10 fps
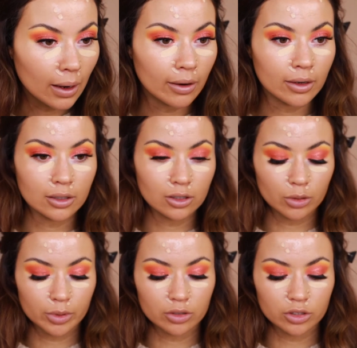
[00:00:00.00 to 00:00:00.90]
and a little
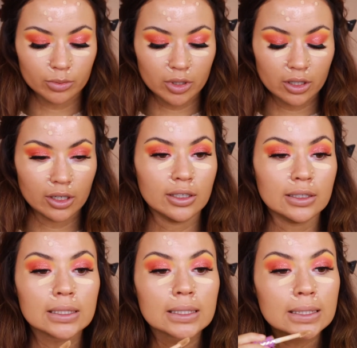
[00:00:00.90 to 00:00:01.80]
bit under my
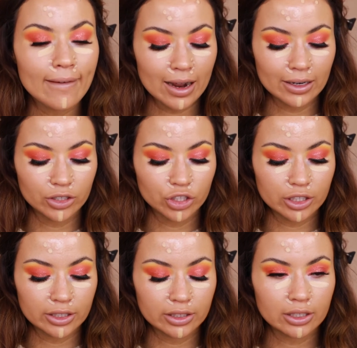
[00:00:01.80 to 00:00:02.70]
eyes and
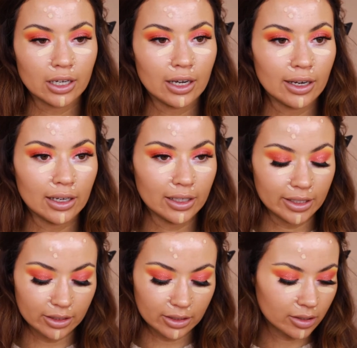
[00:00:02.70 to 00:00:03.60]
chin to
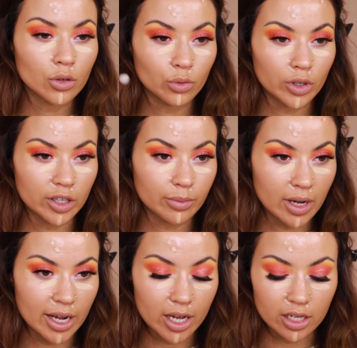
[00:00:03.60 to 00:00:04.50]
highlight. With
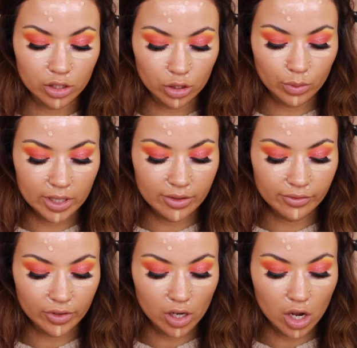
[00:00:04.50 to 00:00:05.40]
my
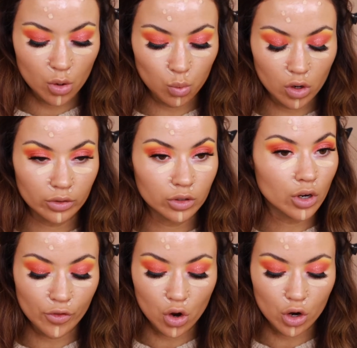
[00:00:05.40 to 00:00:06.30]
Zoeva
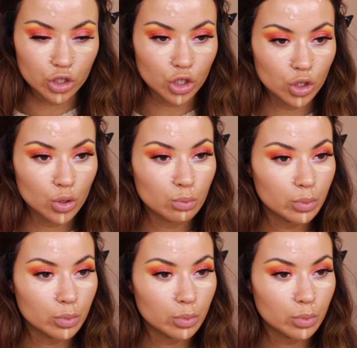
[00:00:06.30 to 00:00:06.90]
142